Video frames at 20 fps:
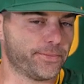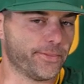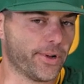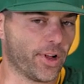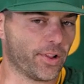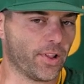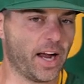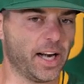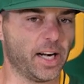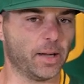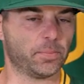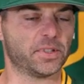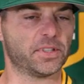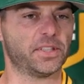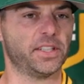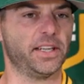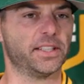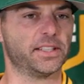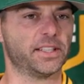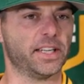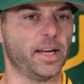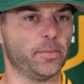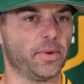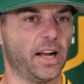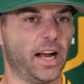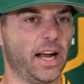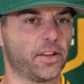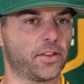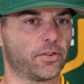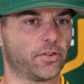a lineup to see the same
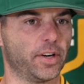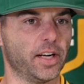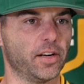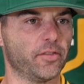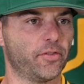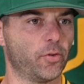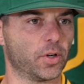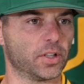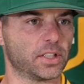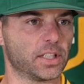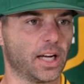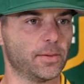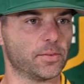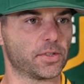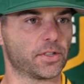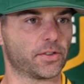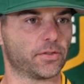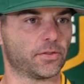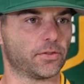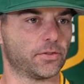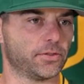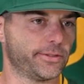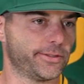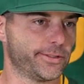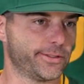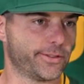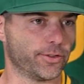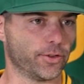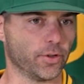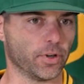guy three and four times th-
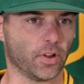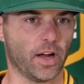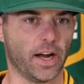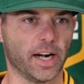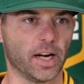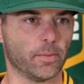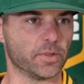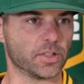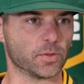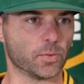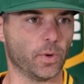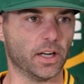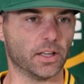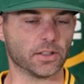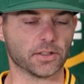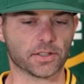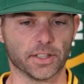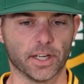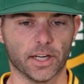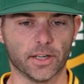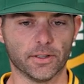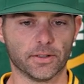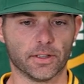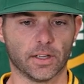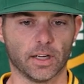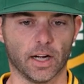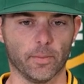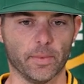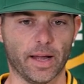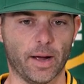through the lineup as well. So
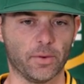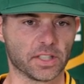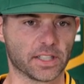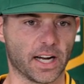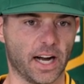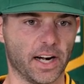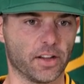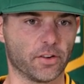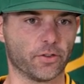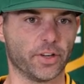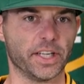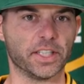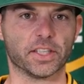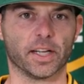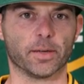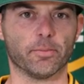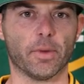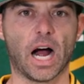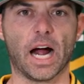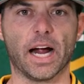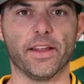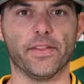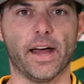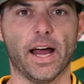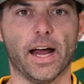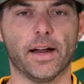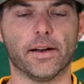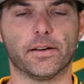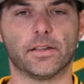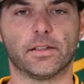um, that was kind of the reasoning behind
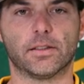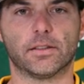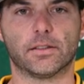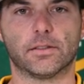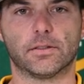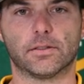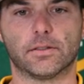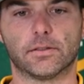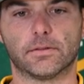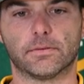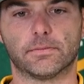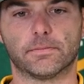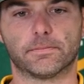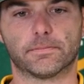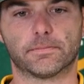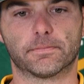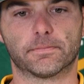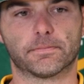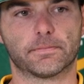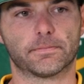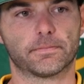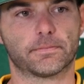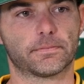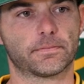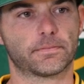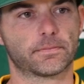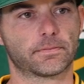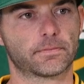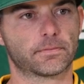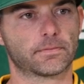that
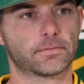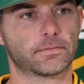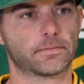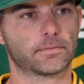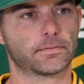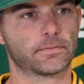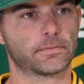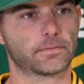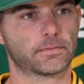defensively, you played